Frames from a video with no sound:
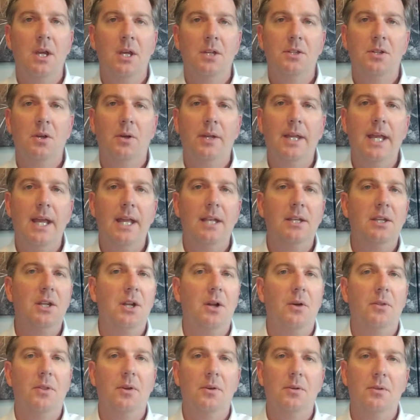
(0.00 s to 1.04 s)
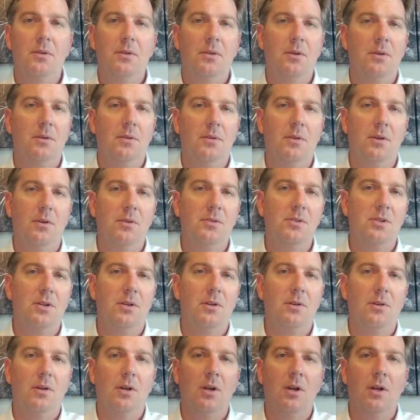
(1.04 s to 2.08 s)
So again, those
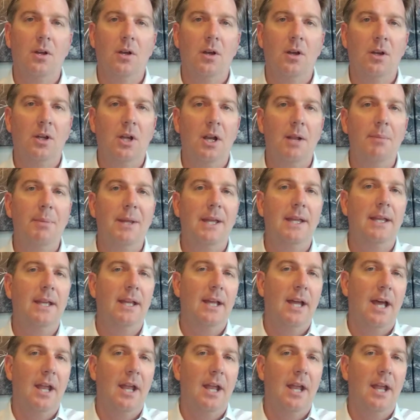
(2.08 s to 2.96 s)
are going to be